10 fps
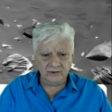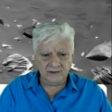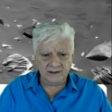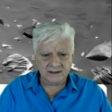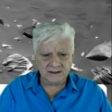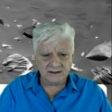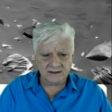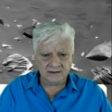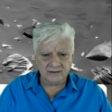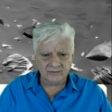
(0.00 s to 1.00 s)
viewed
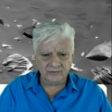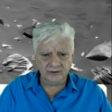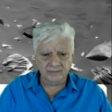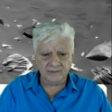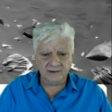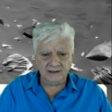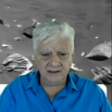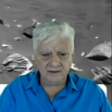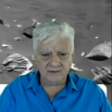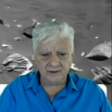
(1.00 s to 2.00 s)
this from
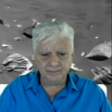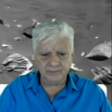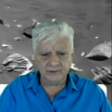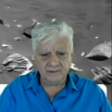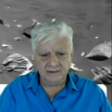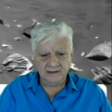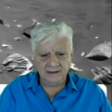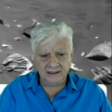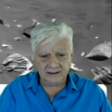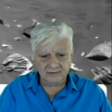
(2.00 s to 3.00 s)
the top,
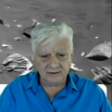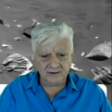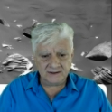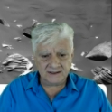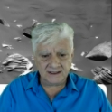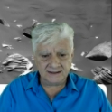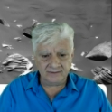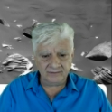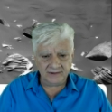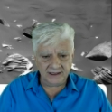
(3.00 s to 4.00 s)
it looks as
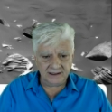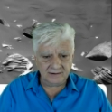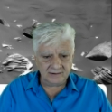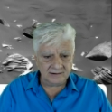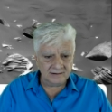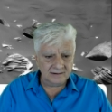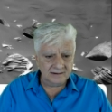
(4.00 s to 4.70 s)
if that